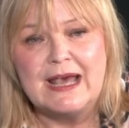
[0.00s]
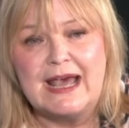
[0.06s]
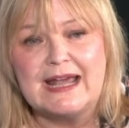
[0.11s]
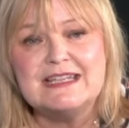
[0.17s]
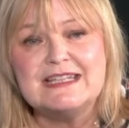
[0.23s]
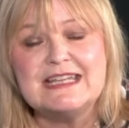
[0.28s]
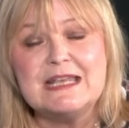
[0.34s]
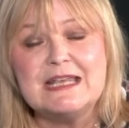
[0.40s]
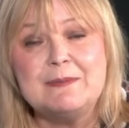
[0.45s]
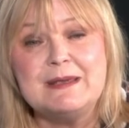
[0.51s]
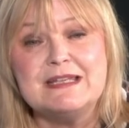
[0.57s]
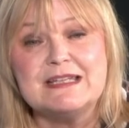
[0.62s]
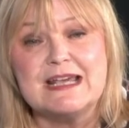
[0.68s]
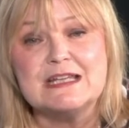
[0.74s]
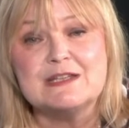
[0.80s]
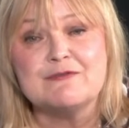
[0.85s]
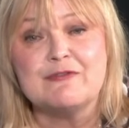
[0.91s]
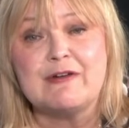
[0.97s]
And TB
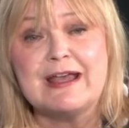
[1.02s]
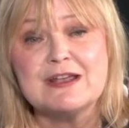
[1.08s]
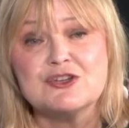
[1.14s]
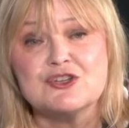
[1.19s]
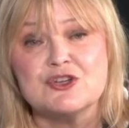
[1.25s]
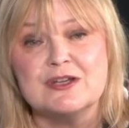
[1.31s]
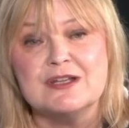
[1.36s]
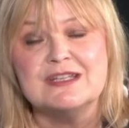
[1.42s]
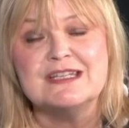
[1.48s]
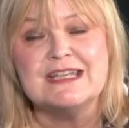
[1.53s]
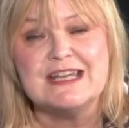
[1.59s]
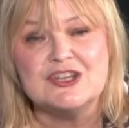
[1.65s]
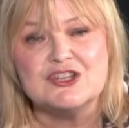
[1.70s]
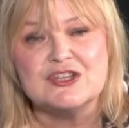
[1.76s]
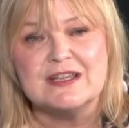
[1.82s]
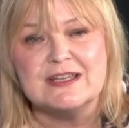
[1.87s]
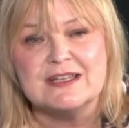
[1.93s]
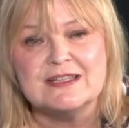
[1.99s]
Data for Action
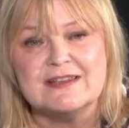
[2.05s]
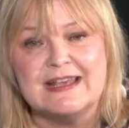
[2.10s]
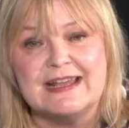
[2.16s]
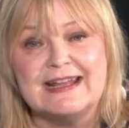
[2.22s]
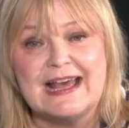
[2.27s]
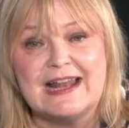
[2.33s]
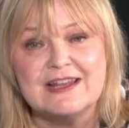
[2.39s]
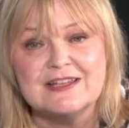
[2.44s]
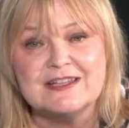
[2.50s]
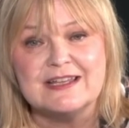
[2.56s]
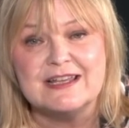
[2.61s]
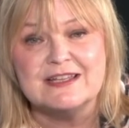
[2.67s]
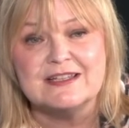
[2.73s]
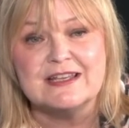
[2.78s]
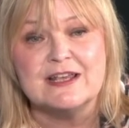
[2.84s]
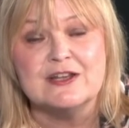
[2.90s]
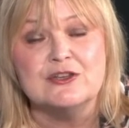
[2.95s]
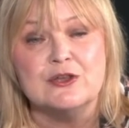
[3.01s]
teaches the
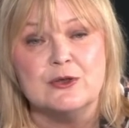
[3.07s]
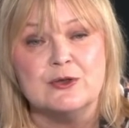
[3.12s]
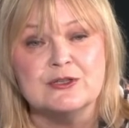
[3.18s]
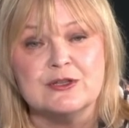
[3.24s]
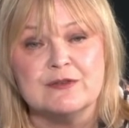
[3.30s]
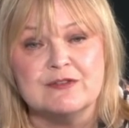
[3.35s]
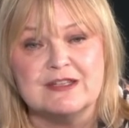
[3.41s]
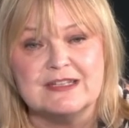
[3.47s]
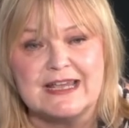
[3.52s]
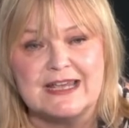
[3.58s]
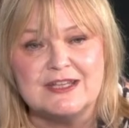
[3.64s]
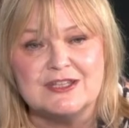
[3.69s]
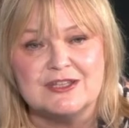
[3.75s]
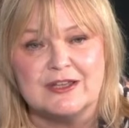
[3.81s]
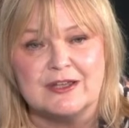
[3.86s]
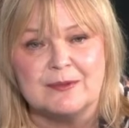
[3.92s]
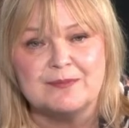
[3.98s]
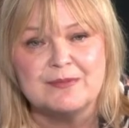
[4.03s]
analysis and use of the
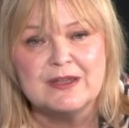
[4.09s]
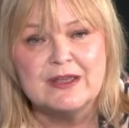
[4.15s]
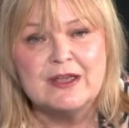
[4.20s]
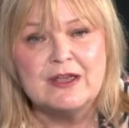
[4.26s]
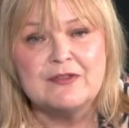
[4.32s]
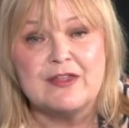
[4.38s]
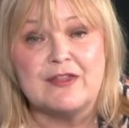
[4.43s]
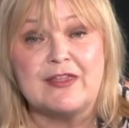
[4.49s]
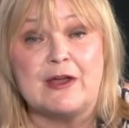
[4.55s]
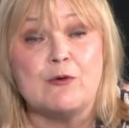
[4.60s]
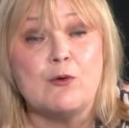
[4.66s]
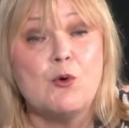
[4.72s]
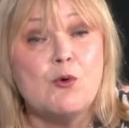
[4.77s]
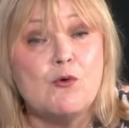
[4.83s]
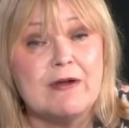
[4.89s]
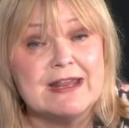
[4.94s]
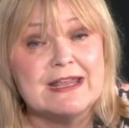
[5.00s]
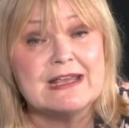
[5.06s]
data that they're
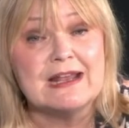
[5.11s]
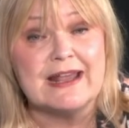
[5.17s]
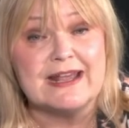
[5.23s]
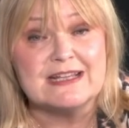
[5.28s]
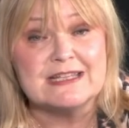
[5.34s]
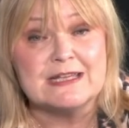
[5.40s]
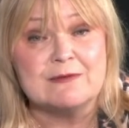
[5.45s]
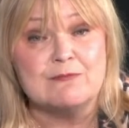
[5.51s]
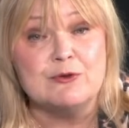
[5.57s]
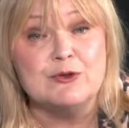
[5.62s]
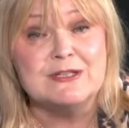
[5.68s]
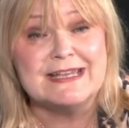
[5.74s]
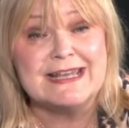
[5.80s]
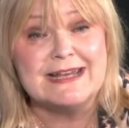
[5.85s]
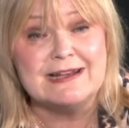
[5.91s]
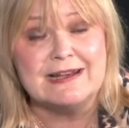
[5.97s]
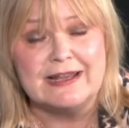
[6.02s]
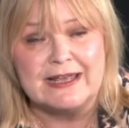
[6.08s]
already collecting
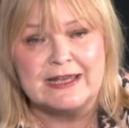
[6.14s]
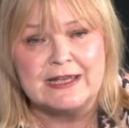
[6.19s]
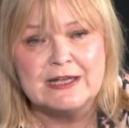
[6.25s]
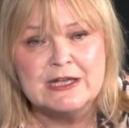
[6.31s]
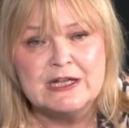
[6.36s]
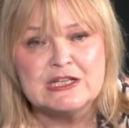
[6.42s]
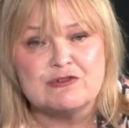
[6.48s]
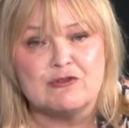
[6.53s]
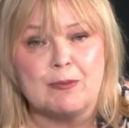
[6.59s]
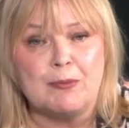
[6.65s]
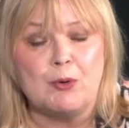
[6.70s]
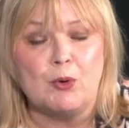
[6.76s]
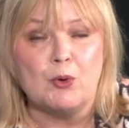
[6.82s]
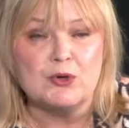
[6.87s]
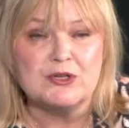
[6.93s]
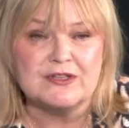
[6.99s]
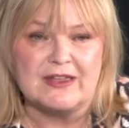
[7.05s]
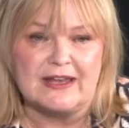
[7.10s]
routinely to
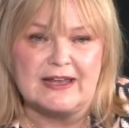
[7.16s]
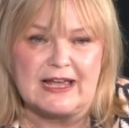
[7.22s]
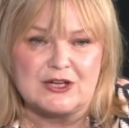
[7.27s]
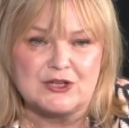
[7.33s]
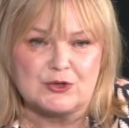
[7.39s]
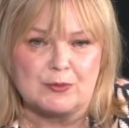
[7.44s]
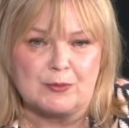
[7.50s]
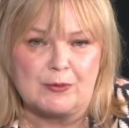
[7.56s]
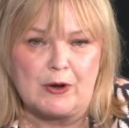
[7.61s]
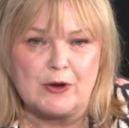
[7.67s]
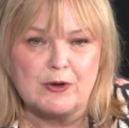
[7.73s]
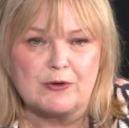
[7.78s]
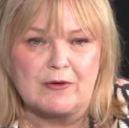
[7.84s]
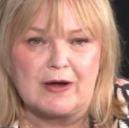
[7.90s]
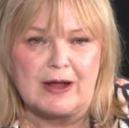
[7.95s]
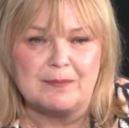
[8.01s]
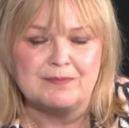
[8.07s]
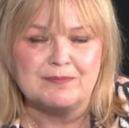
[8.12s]
report to their national
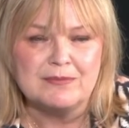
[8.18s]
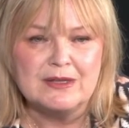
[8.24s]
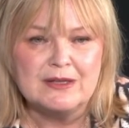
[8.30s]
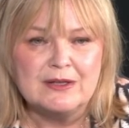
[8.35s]
programme,